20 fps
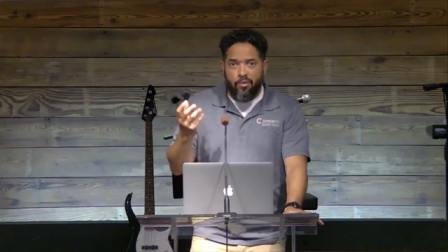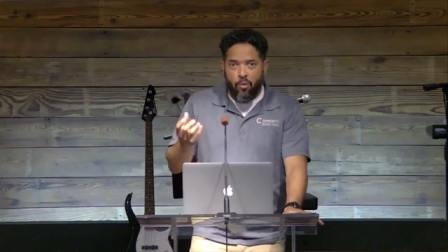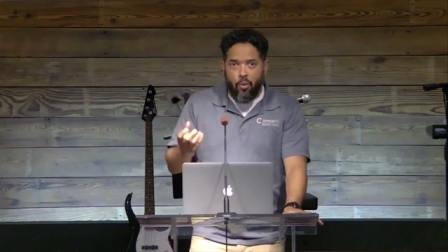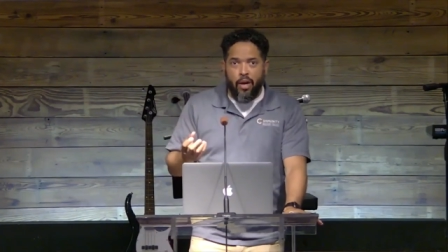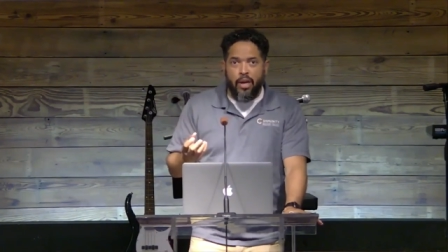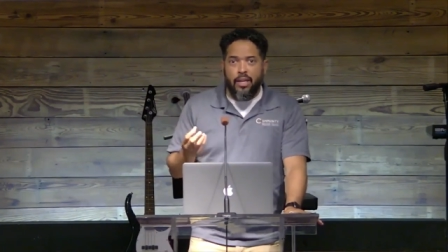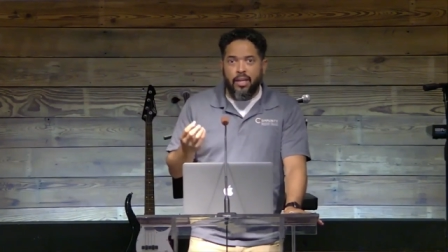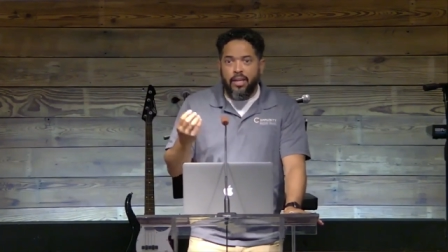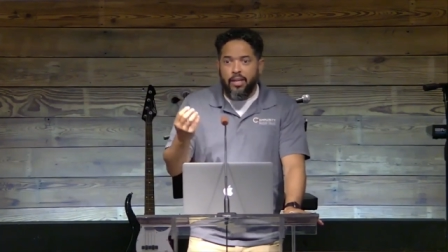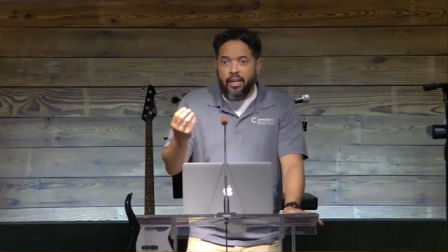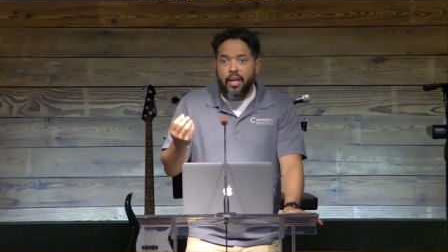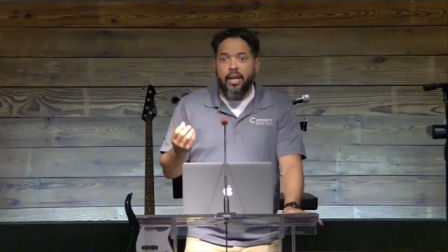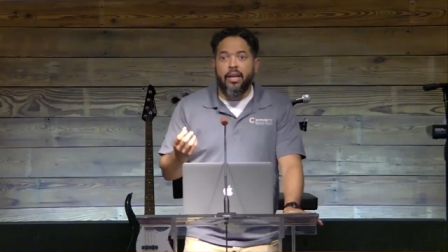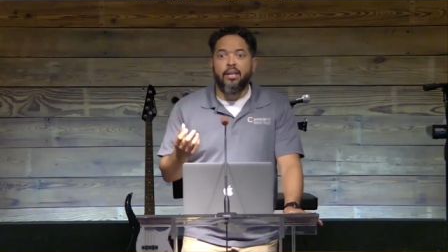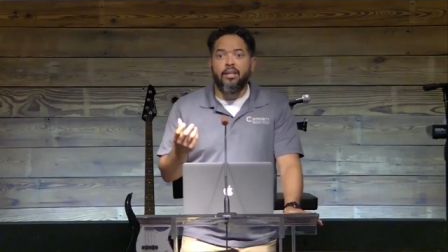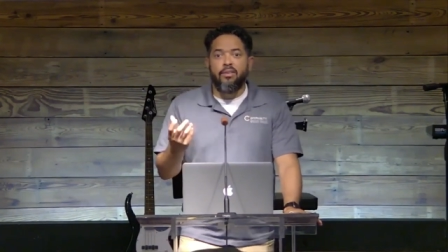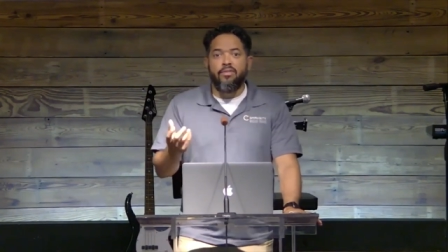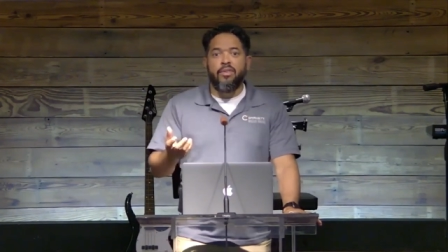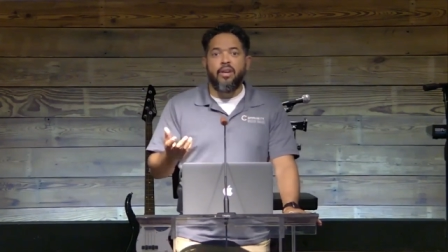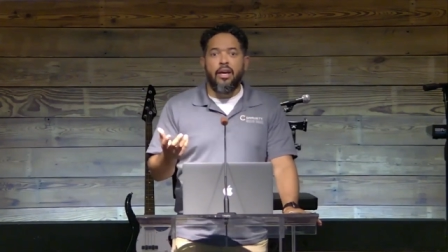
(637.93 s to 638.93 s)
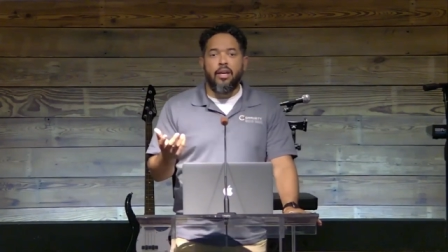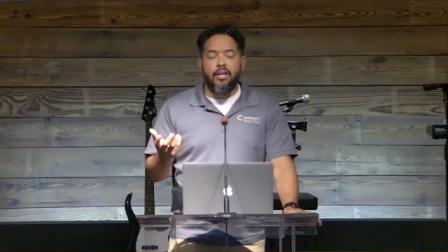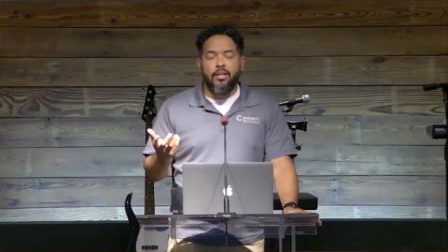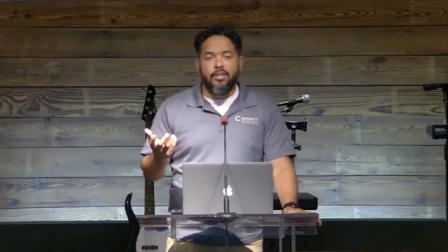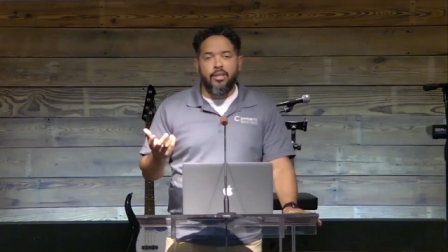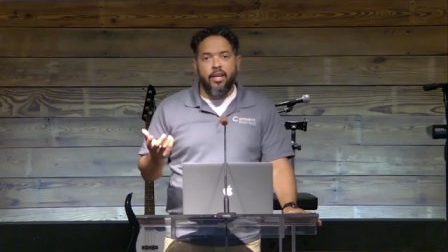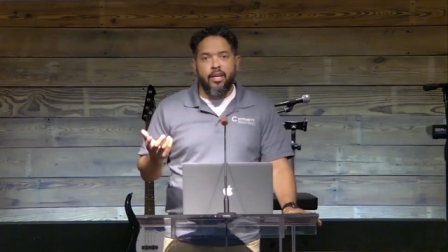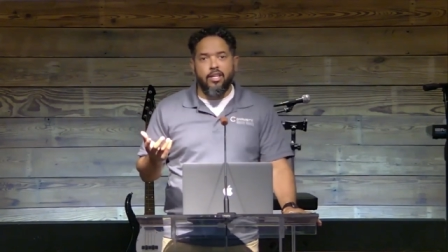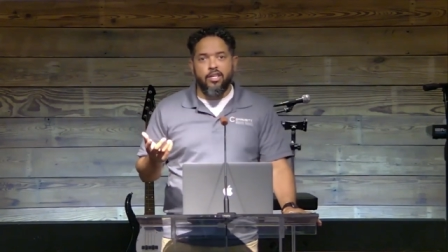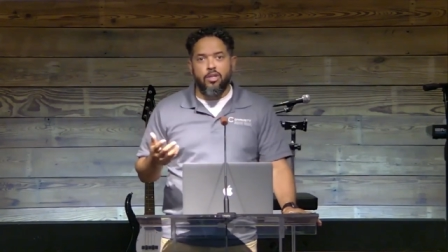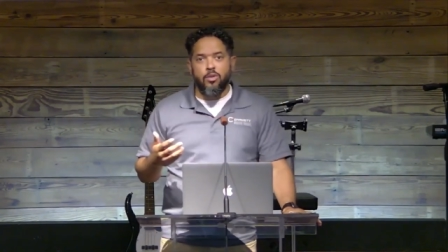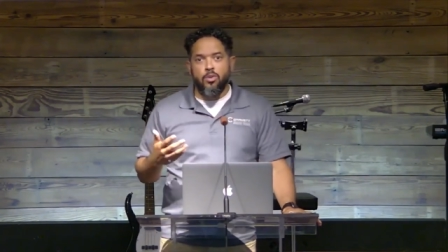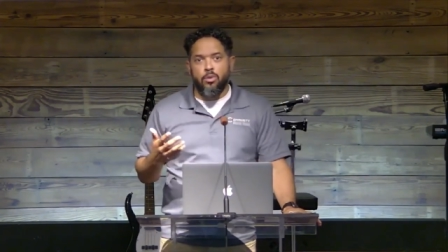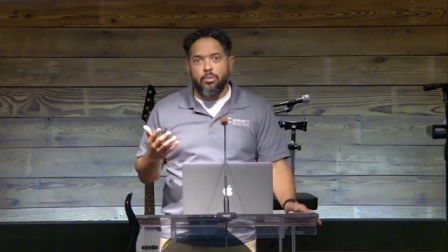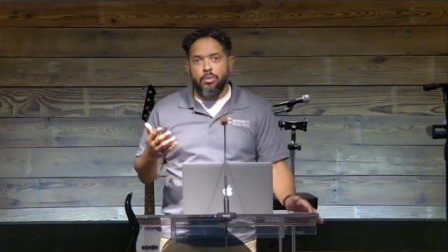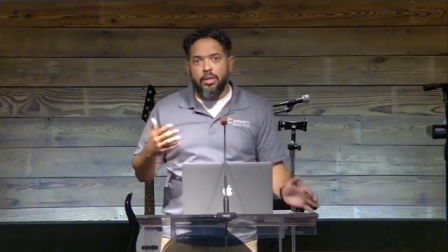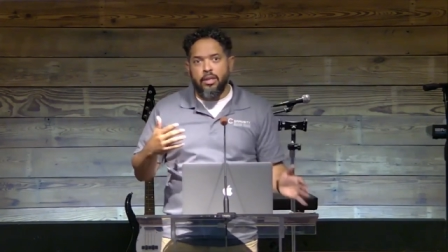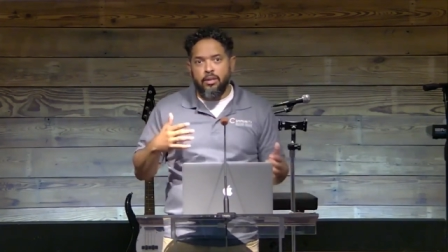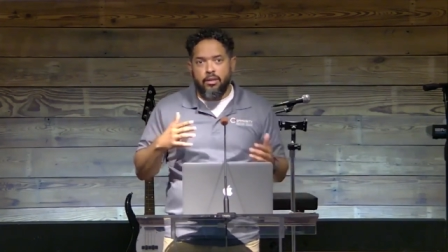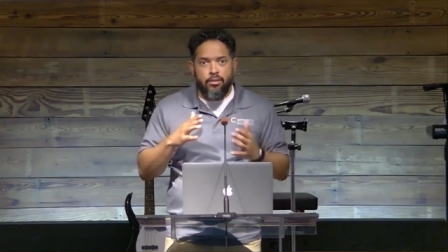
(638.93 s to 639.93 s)
weight and negative connotation would
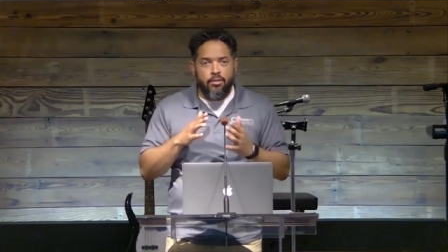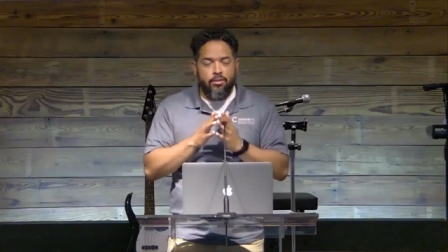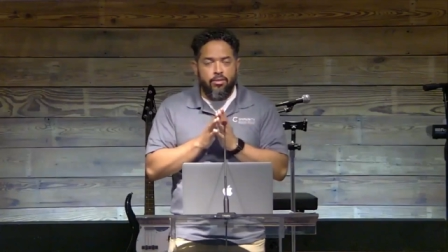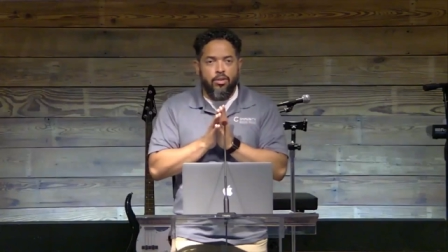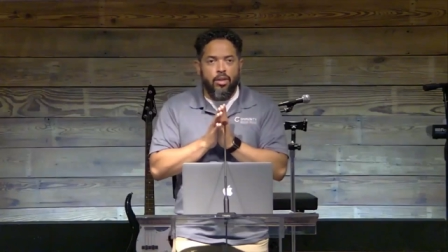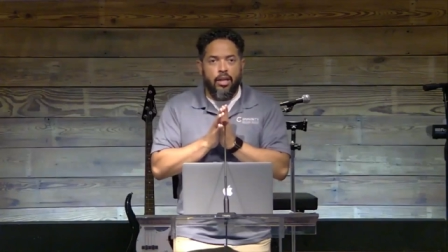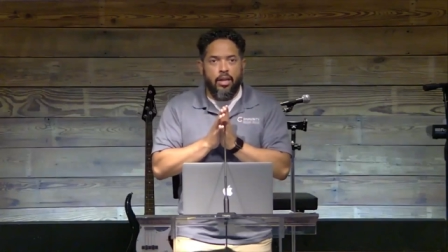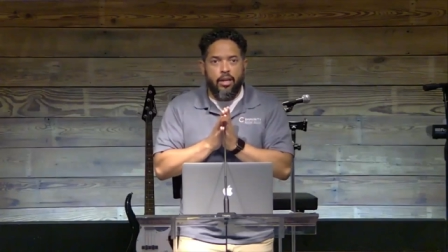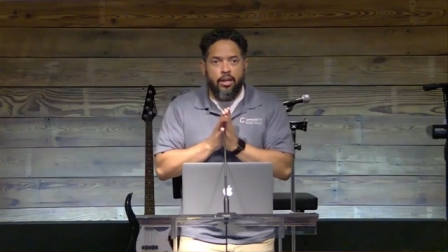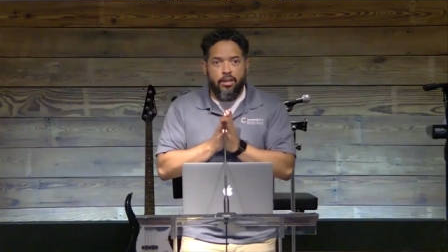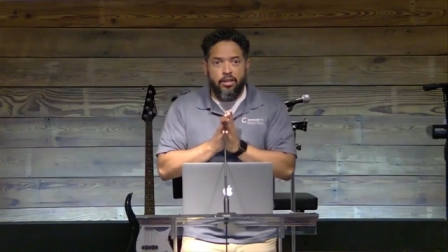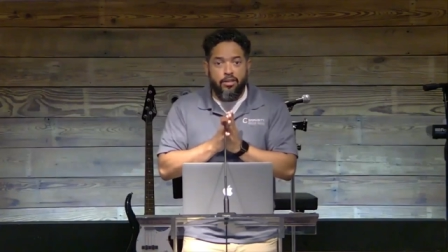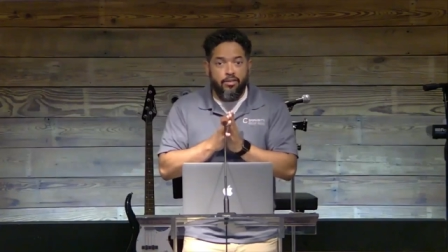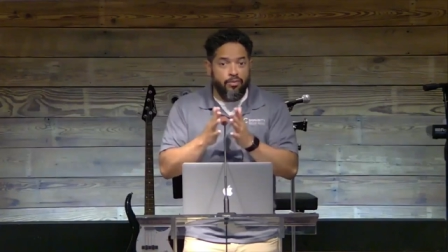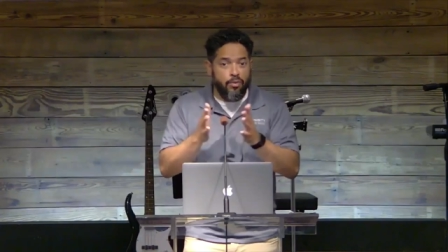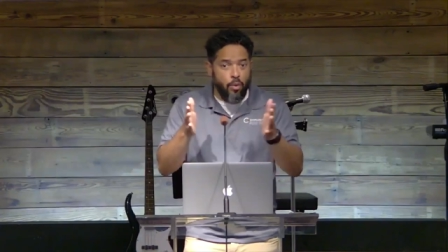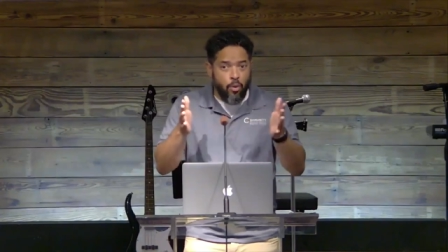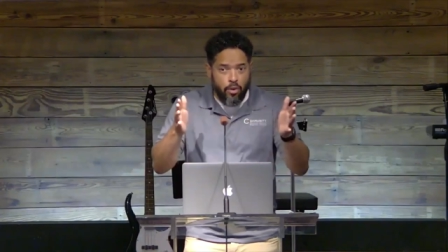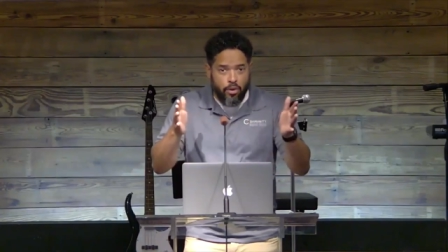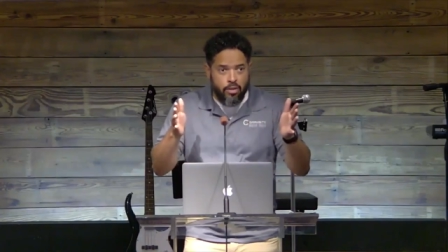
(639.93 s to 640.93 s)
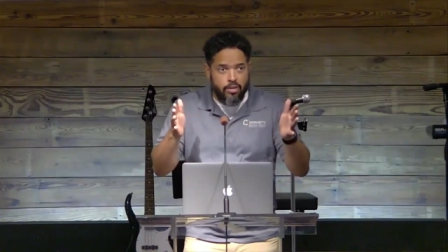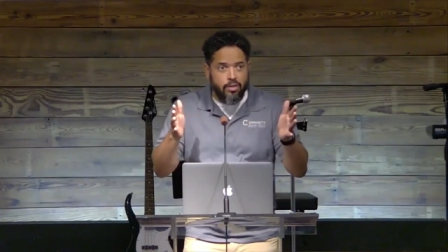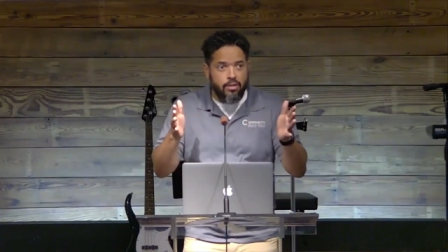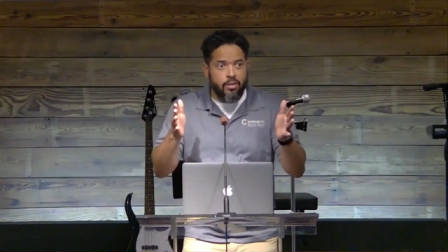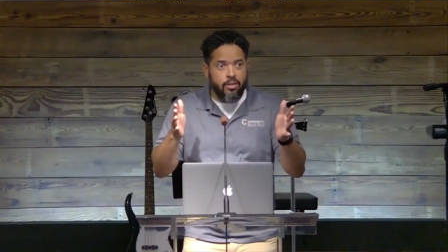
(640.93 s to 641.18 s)
be uh, divorce,